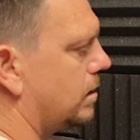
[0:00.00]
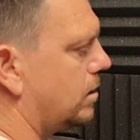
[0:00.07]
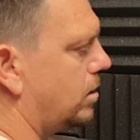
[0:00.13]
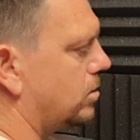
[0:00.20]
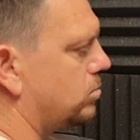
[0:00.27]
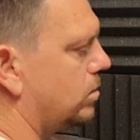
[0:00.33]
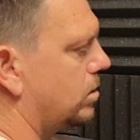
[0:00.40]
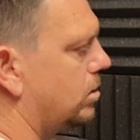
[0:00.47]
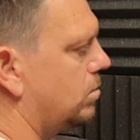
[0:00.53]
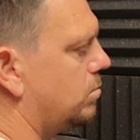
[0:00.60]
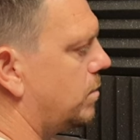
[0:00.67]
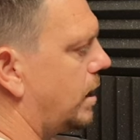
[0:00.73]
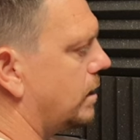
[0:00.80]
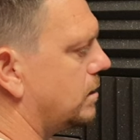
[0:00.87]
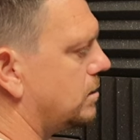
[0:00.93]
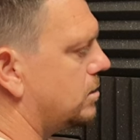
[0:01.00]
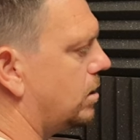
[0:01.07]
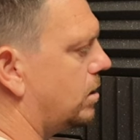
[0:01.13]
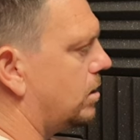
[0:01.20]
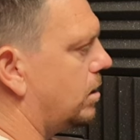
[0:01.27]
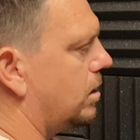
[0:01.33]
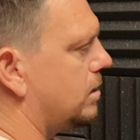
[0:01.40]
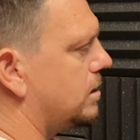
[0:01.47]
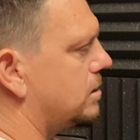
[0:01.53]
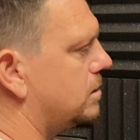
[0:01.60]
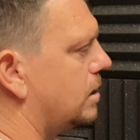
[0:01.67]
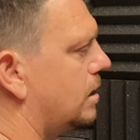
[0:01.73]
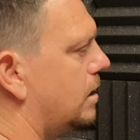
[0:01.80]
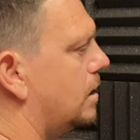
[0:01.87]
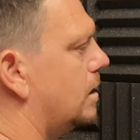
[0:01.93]
Of course, we'll come back and sort all
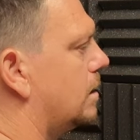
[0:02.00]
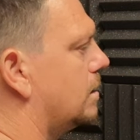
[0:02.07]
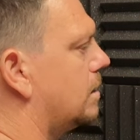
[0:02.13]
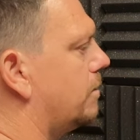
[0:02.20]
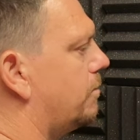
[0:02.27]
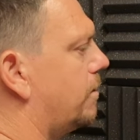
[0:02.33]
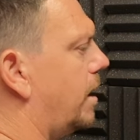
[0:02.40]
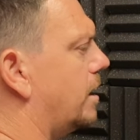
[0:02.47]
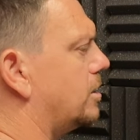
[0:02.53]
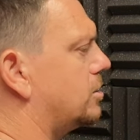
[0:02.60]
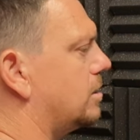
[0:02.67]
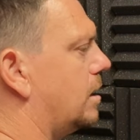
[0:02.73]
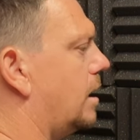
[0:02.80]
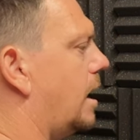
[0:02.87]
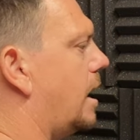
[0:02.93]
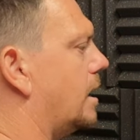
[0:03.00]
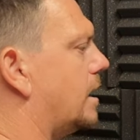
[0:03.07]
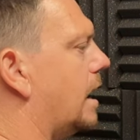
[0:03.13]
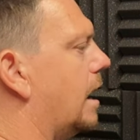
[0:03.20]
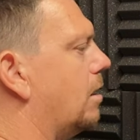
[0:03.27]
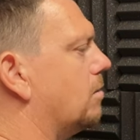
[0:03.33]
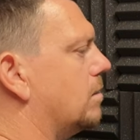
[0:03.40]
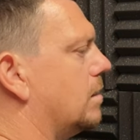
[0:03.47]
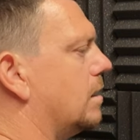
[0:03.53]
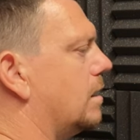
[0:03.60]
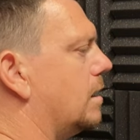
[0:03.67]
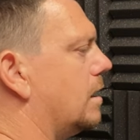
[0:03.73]
this reflection lark out,